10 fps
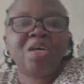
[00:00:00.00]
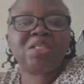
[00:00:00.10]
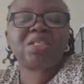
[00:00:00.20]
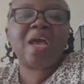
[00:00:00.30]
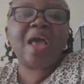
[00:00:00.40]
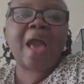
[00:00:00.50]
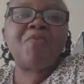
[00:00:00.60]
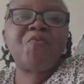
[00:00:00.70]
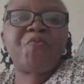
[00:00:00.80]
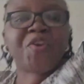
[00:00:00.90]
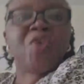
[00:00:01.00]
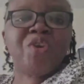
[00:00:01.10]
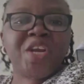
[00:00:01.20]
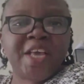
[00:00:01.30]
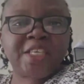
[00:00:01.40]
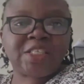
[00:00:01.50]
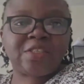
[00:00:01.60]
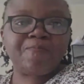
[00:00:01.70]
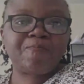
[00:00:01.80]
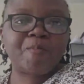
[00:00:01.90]
month and few
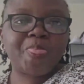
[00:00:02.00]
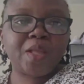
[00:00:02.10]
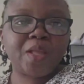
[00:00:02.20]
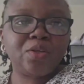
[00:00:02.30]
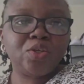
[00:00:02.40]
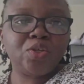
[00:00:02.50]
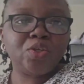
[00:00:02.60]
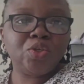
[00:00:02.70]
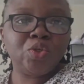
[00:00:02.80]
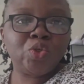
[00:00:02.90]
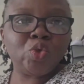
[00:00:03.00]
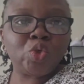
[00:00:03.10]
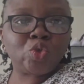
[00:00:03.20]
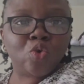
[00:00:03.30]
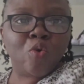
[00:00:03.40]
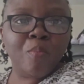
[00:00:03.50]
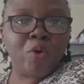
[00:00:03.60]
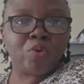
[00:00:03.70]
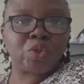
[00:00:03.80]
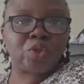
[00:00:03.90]
days to 2
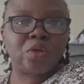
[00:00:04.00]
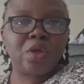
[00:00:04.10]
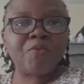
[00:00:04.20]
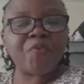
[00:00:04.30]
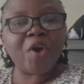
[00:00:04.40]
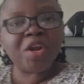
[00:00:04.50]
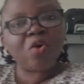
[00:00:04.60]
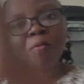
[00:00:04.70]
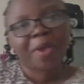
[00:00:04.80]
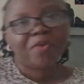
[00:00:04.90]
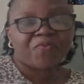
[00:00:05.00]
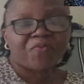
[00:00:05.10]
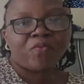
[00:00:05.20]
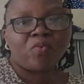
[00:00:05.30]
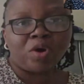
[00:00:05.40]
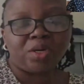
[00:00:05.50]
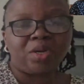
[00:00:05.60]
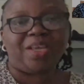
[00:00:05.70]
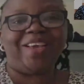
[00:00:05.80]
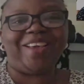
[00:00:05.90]
months before they will pay
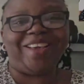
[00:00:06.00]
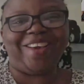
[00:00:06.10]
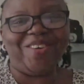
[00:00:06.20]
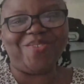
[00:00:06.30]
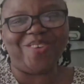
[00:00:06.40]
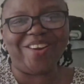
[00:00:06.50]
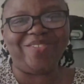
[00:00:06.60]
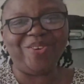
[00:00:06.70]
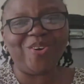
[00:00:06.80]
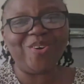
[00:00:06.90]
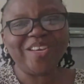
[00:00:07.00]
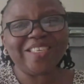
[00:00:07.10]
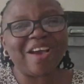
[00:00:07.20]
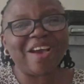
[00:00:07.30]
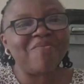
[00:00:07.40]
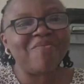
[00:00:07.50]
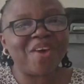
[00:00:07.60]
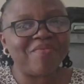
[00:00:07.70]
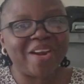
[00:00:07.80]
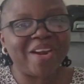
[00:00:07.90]
one. They are
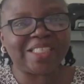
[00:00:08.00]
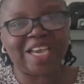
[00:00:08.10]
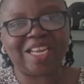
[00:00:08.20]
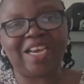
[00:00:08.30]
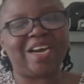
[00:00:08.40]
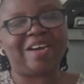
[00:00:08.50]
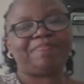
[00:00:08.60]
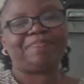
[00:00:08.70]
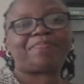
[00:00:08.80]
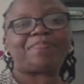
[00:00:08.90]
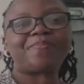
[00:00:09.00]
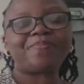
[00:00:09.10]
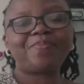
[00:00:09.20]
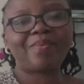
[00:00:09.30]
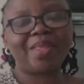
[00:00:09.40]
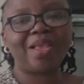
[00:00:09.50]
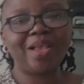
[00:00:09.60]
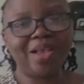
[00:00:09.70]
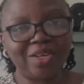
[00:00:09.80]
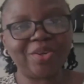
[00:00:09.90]
very, very technical.
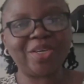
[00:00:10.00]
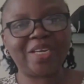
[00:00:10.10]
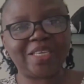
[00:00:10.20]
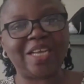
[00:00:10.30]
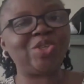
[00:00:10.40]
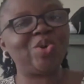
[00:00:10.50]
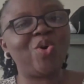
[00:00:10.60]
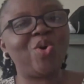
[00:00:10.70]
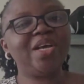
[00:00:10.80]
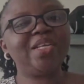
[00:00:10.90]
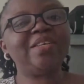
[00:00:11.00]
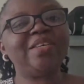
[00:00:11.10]
You understand? So